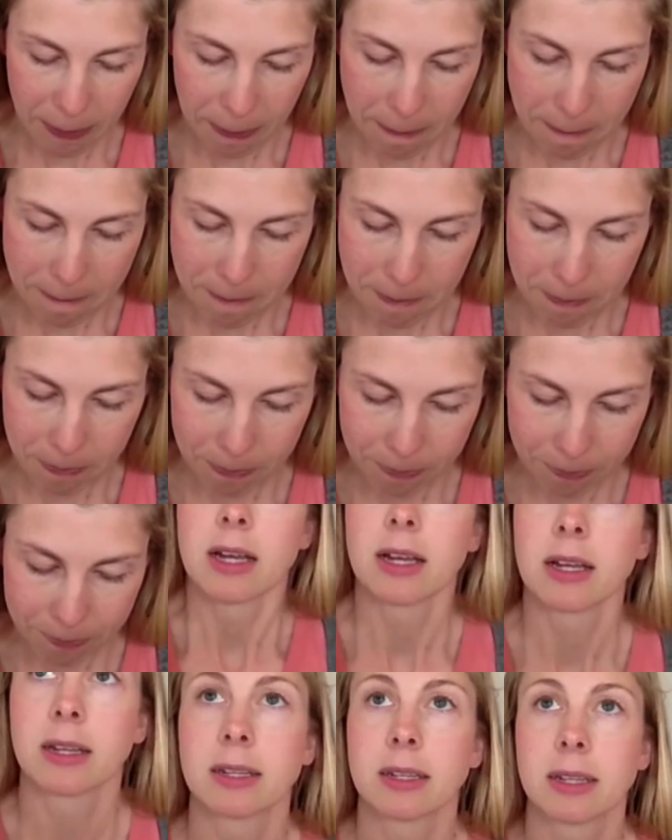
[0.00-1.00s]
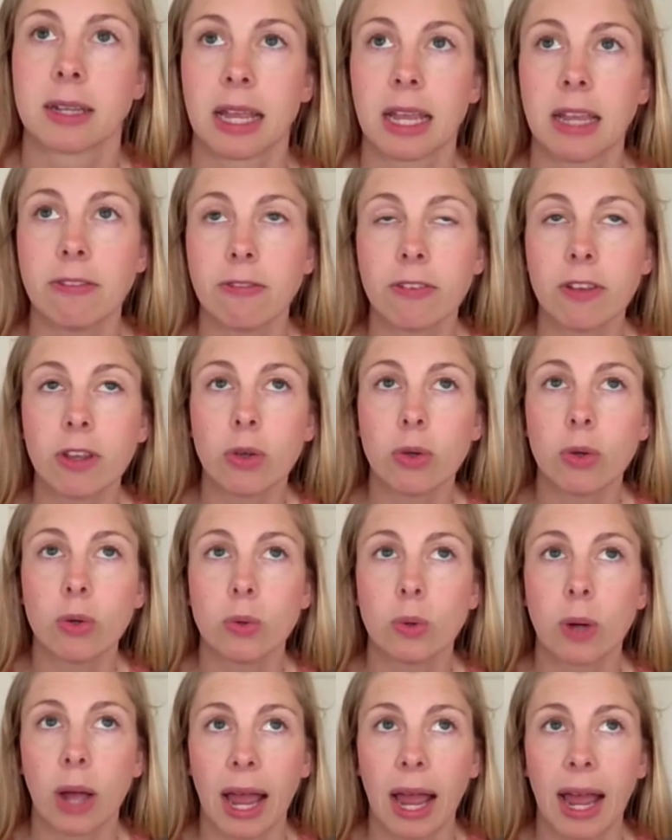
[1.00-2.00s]
um, if
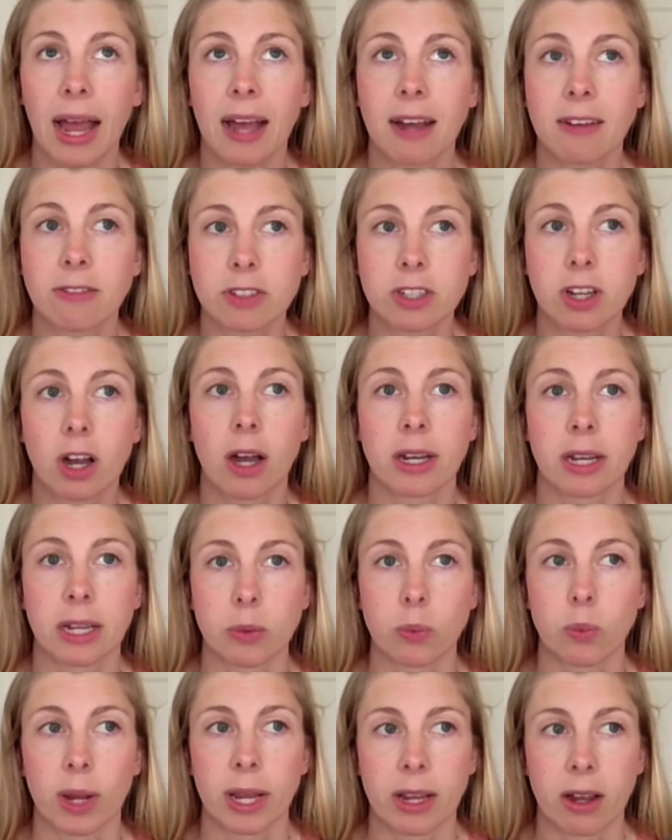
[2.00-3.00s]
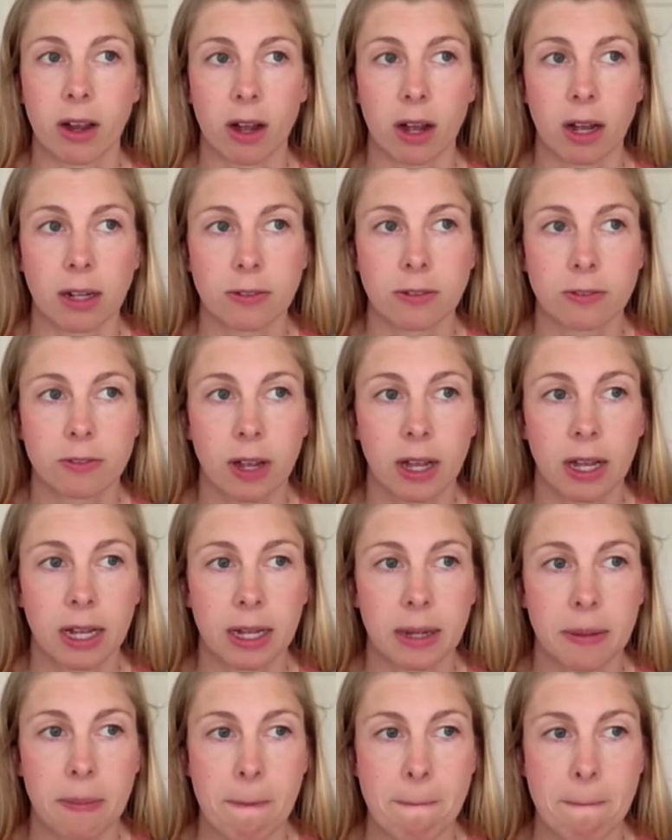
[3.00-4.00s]
you have gotten way off,
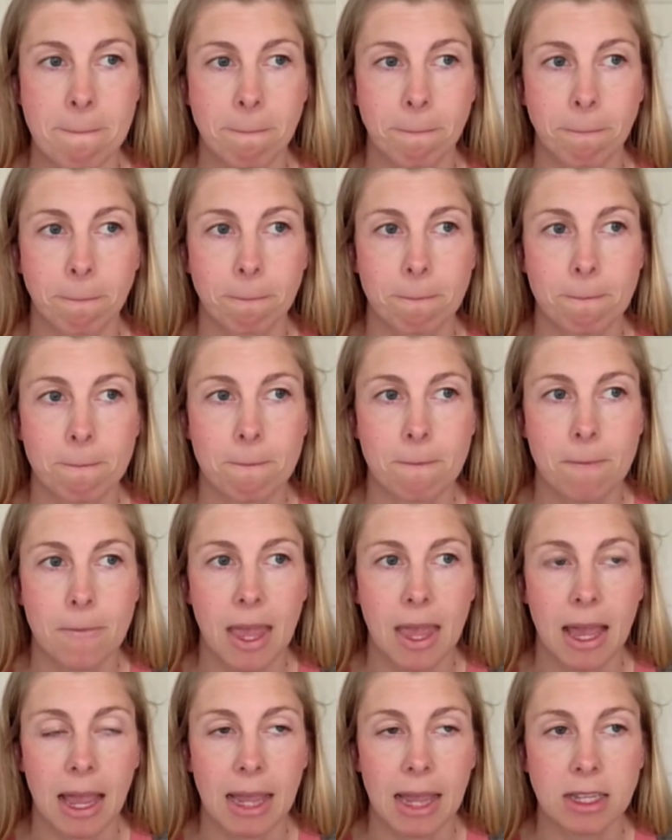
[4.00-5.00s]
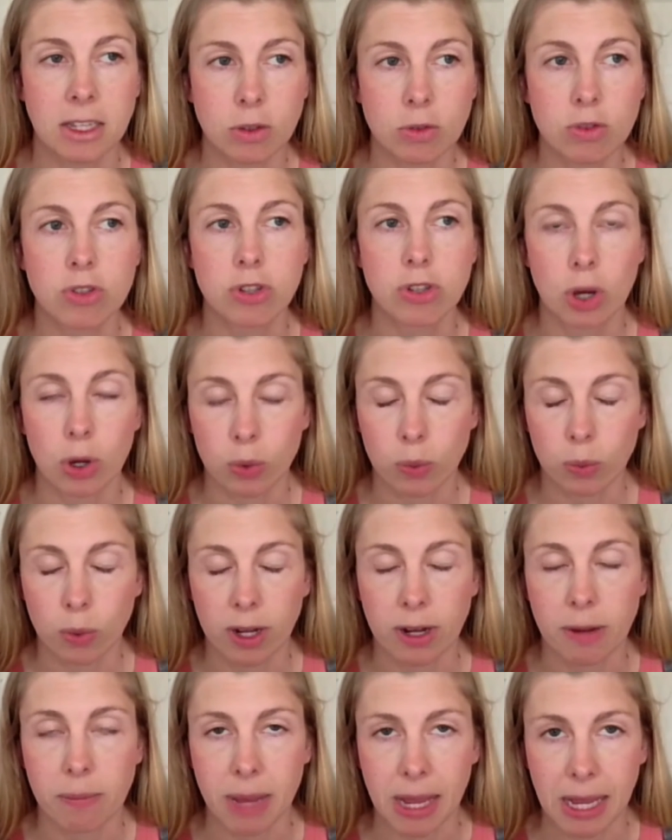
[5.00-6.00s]
and you don't
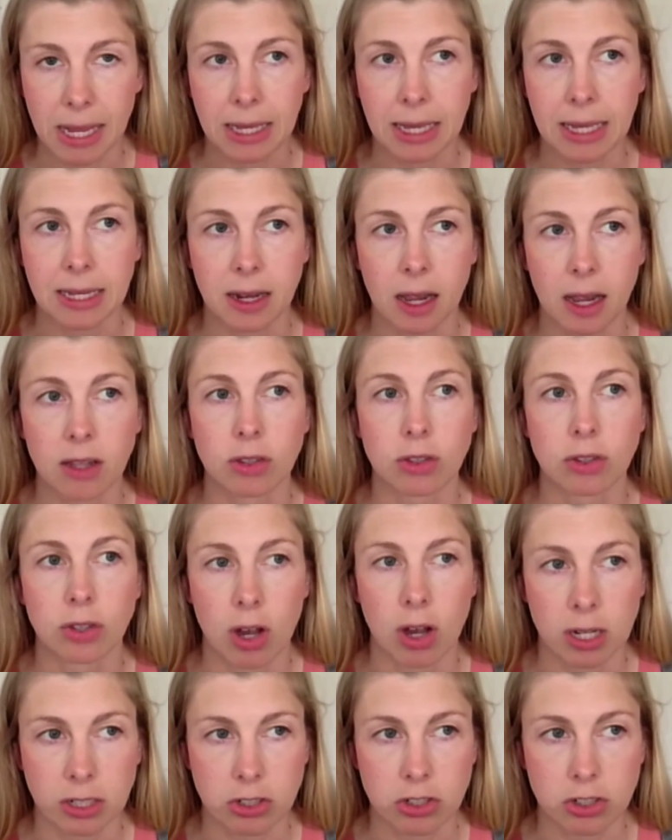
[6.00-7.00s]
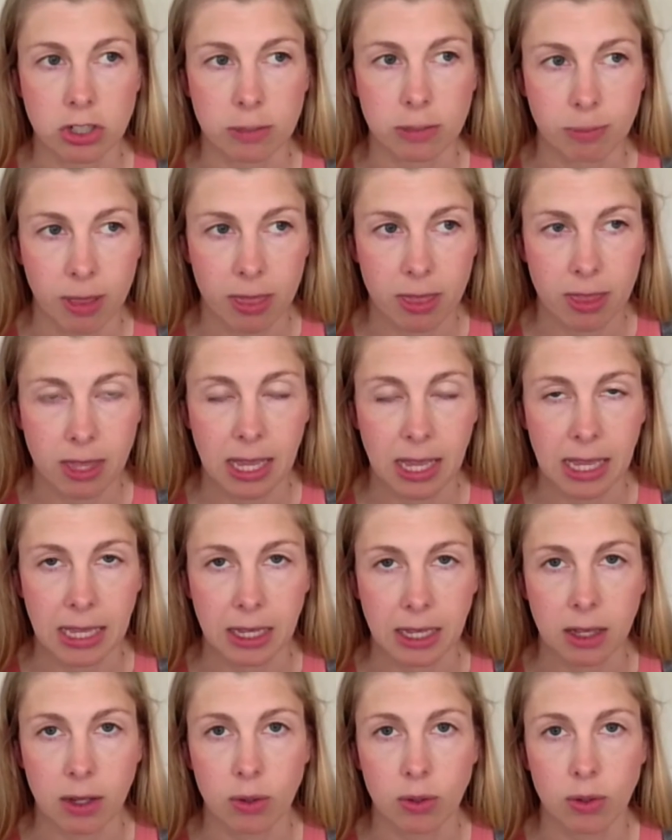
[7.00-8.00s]
want to make it a long-term
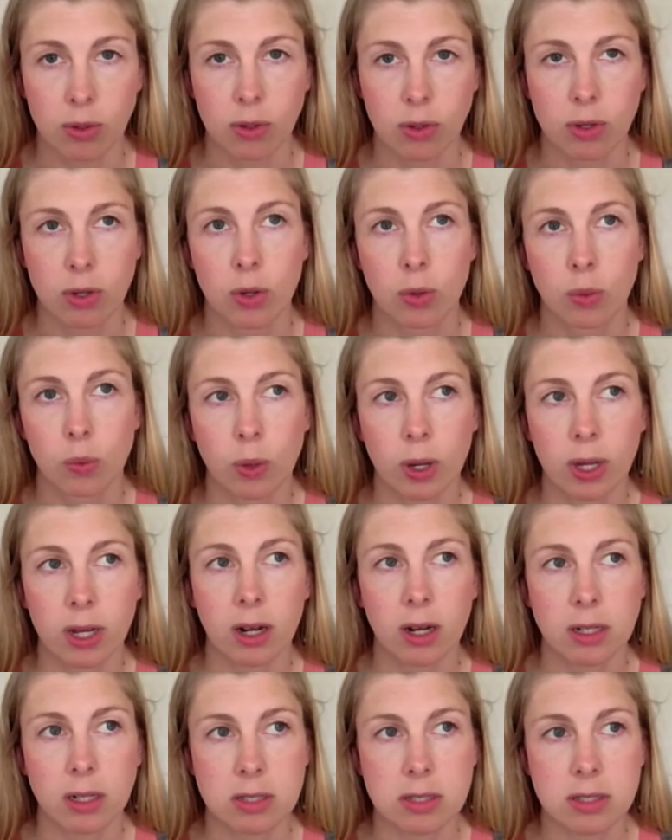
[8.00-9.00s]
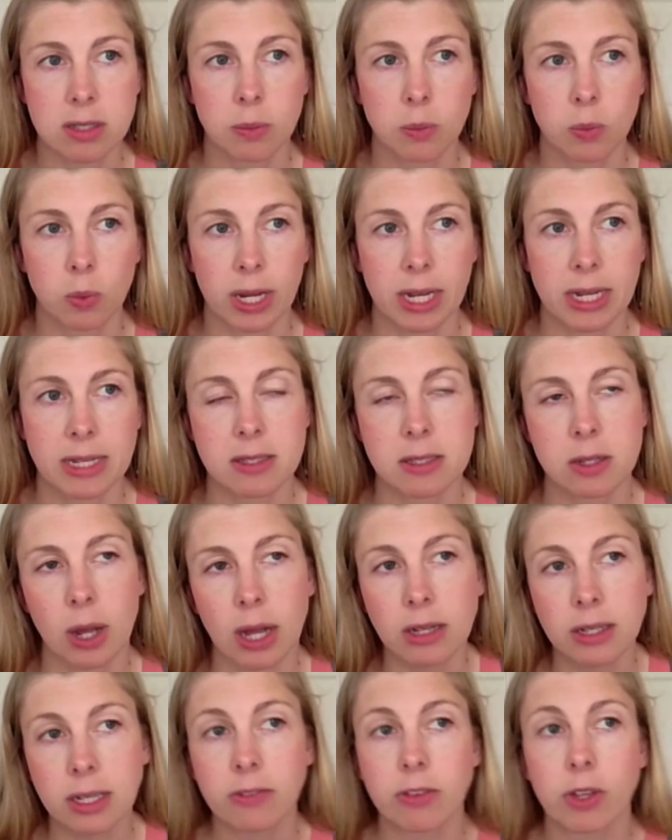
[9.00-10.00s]
thing, what are some ways? So
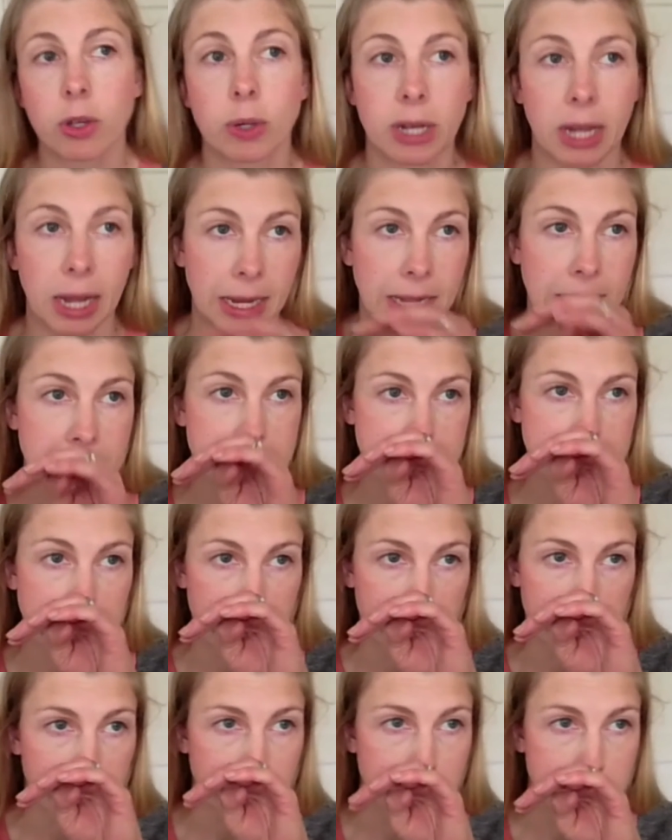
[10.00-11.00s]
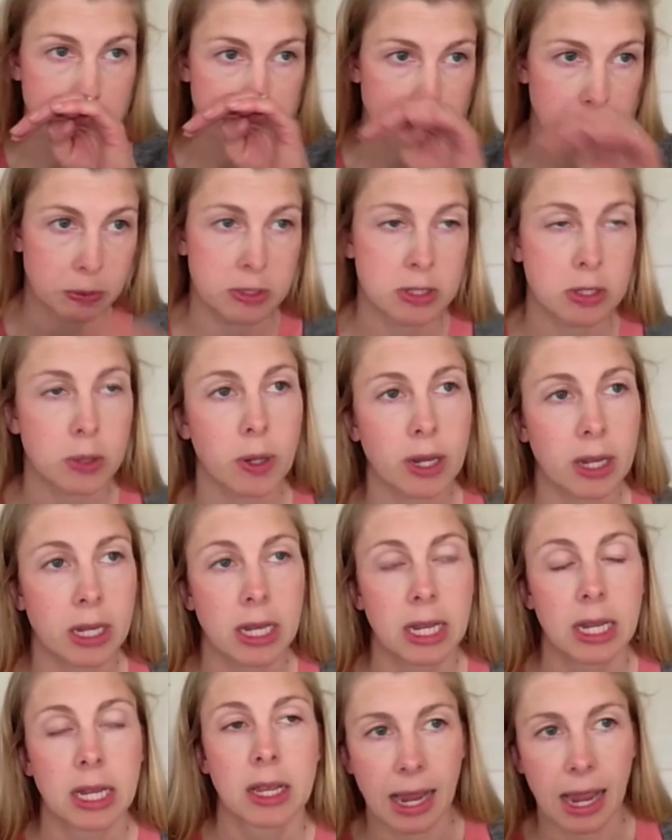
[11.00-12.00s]
I'll give you an example too.
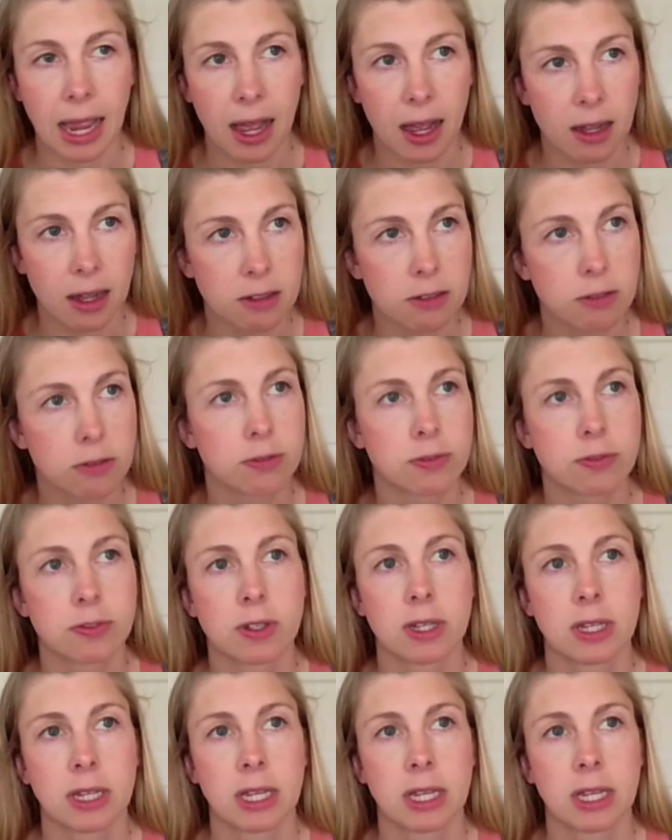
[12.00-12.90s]
I have